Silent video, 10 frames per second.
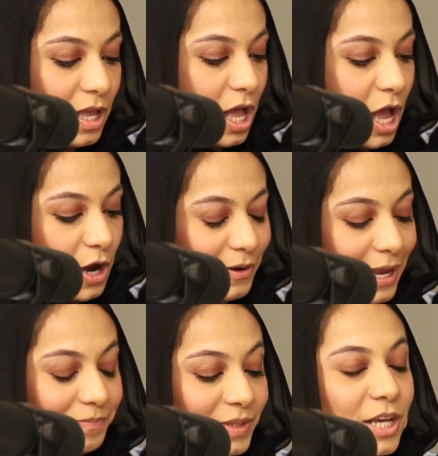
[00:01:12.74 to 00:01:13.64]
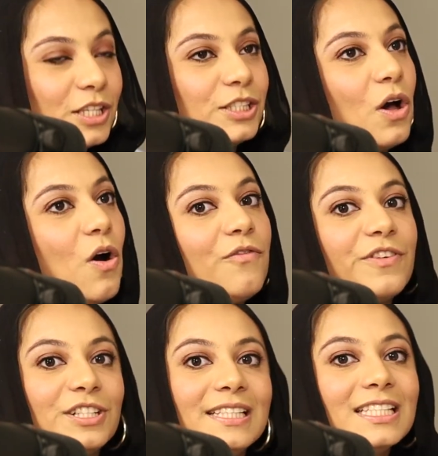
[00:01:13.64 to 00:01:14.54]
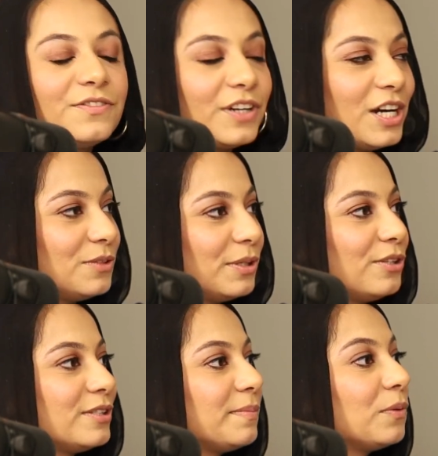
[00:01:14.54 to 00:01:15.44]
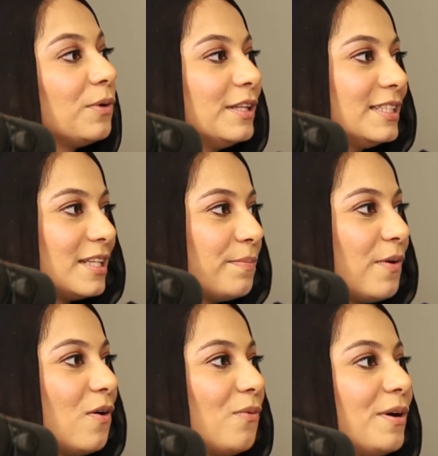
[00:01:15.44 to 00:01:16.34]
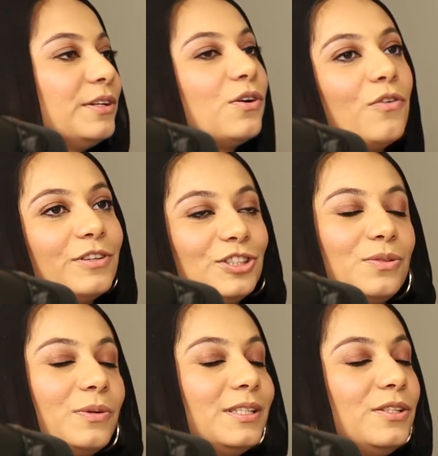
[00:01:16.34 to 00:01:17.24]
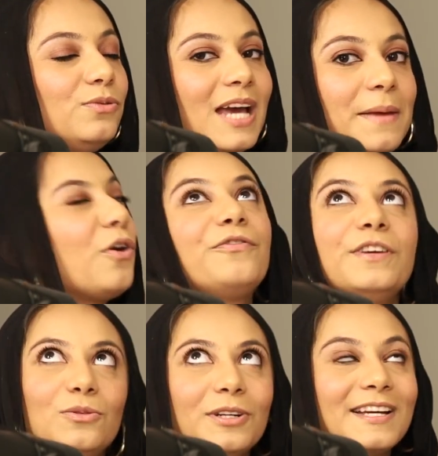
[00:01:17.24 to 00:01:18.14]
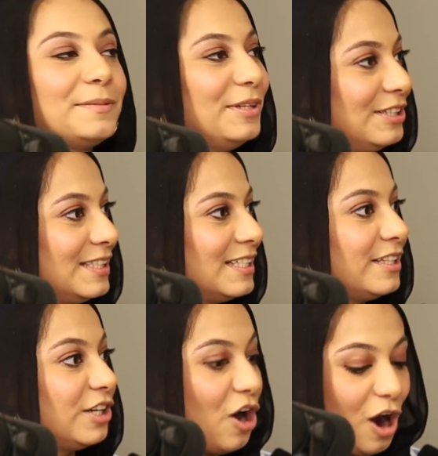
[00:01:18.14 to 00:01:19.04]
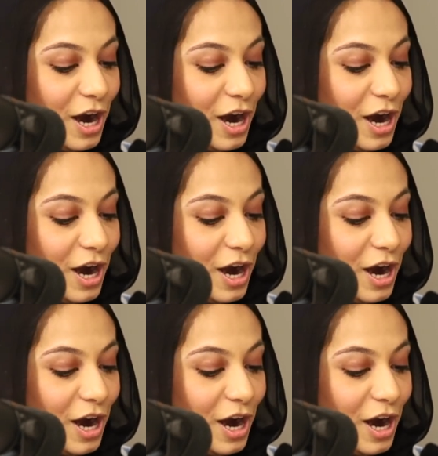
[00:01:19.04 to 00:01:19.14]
All right. So first things first, we're going to do something really simple. Wanted to go over just what two types of fieldwork experiences there are.